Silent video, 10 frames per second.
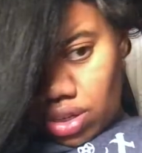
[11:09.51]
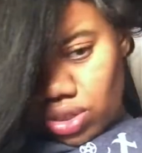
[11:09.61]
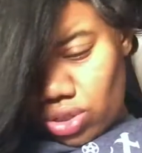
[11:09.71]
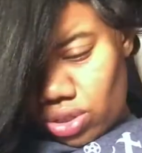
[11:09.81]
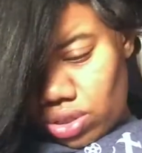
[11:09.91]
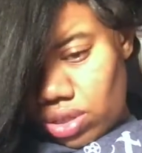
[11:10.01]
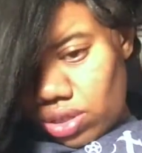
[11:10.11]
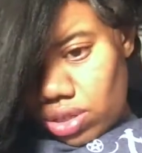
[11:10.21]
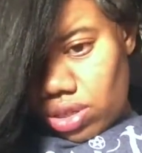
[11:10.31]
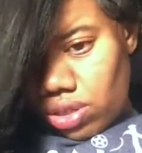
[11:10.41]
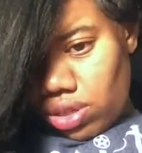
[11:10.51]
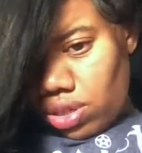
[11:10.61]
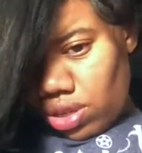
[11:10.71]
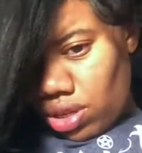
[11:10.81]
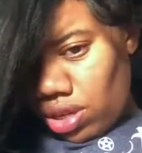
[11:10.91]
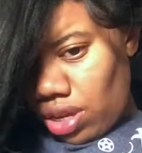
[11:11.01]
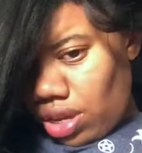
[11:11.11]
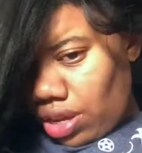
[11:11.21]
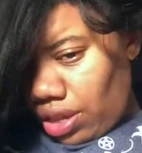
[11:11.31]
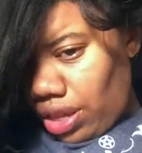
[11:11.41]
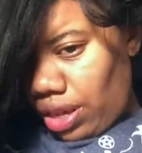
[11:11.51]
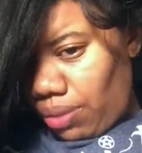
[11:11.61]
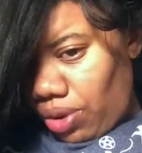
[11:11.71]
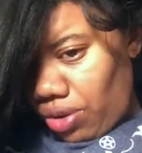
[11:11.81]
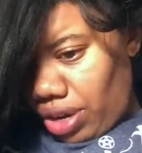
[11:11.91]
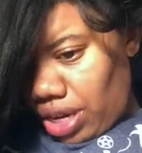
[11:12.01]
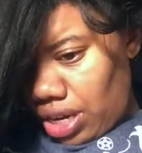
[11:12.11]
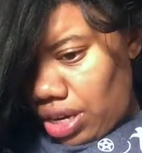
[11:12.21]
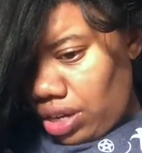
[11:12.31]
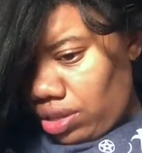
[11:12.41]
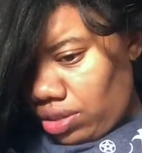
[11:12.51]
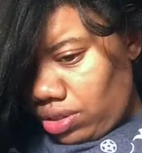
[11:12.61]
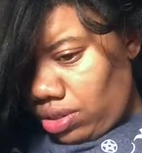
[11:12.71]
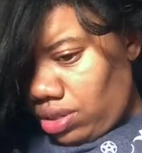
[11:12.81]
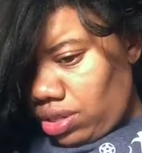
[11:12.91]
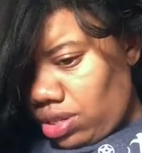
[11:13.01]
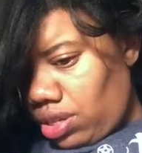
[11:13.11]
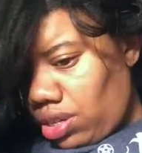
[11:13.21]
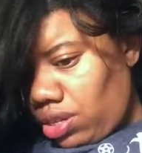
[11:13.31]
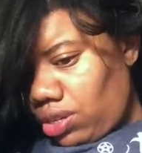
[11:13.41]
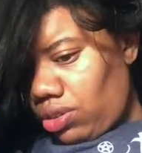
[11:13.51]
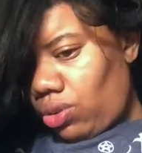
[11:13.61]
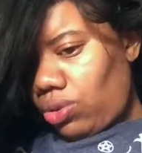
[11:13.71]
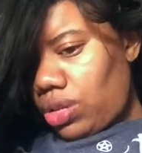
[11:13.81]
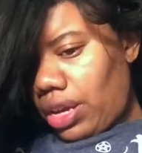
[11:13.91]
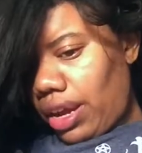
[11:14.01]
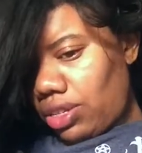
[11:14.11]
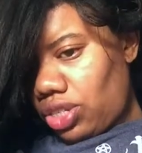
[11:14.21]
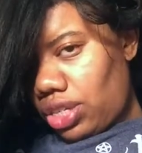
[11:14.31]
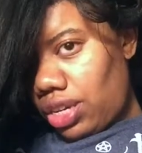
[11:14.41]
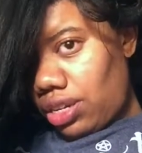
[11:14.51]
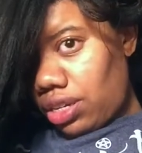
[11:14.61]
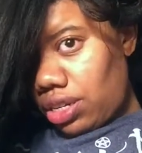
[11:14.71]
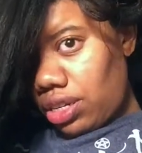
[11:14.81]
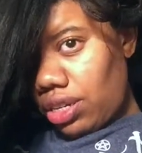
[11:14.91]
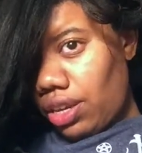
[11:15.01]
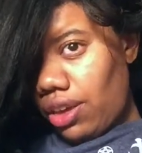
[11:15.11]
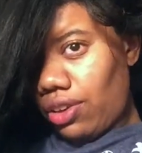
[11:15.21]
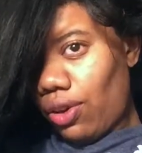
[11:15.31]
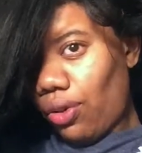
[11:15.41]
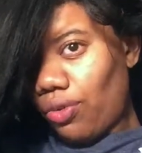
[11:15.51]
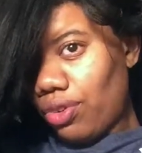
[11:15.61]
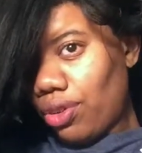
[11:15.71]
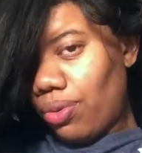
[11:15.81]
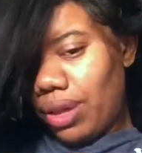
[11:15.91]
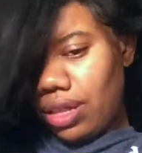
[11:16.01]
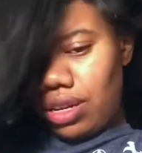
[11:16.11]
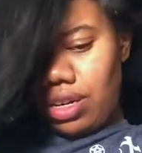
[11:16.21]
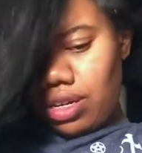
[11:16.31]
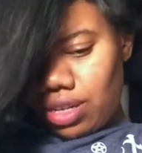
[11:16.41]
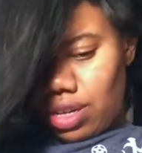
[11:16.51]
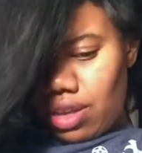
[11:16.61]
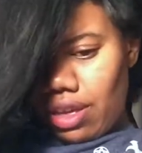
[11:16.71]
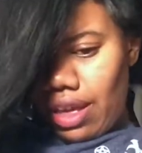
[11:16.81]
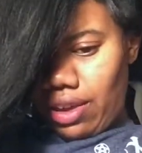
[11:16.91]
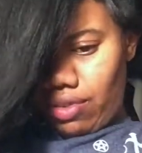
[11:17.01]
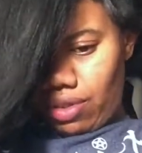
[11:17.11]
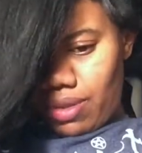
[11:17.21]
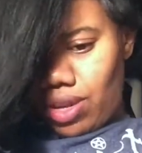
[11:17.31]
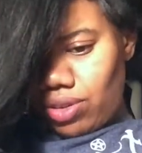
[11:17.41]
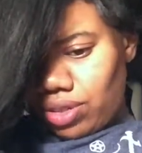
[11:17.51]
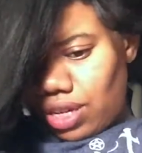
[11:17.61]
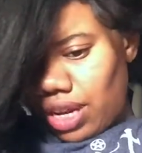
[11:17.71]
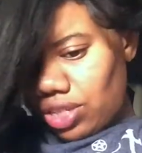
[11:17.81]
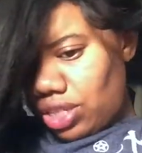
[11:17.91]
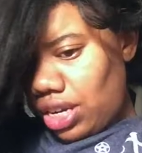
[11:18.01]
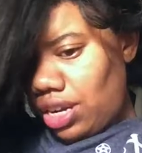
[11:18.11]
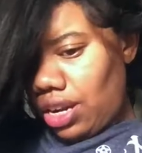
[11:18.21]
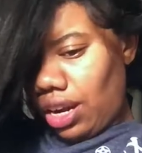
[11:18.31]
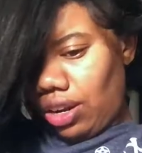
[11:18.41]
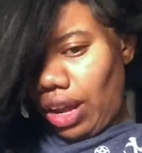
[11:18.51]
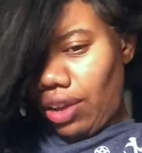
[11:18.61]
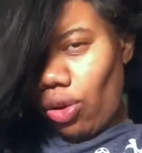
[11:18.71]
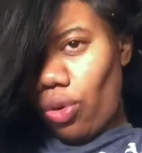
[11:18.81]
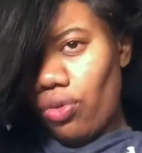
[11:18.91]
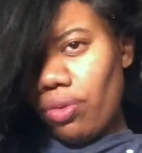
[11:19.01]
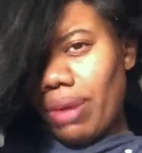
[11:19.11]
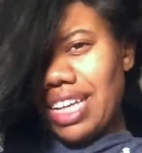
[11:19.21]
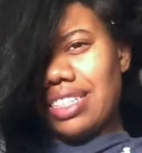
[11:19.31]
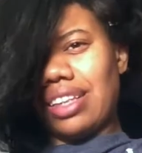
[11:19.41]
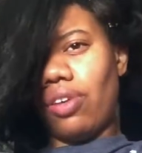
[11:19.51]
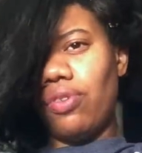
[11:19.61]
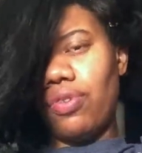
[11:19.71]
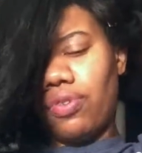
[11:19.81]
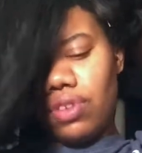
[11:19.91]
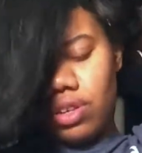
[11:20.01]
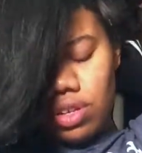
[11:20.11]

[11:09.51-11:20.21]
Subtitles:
It's just like I'm already cold and agitated and over the weather. I don't want to be cold and agitated and like over myself.